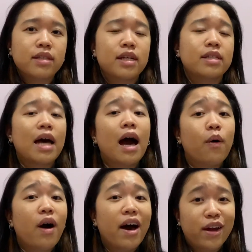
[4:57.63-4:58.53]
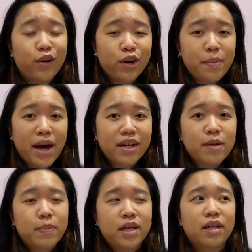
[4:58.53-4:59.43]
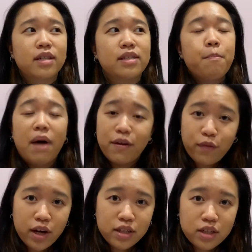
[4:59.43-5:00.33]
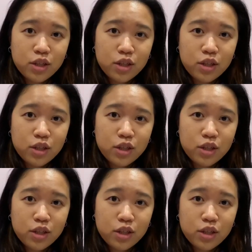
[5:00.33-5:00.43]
That's how I heard about it, because my friend